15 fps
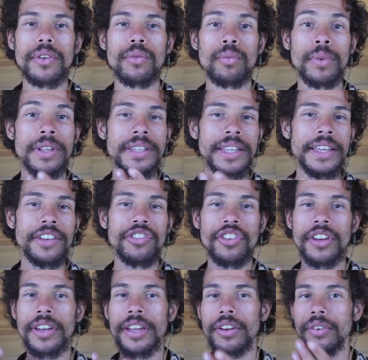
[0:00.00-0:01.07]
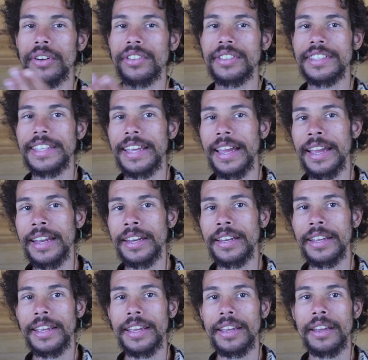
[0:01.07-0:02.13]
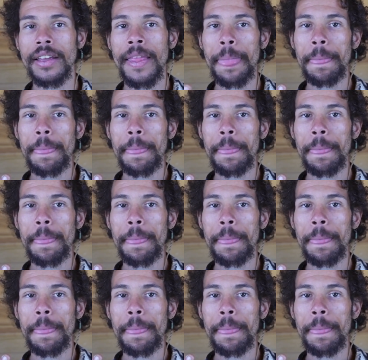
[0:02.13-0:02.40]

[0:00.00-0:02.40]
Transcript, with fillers: religion and Christianity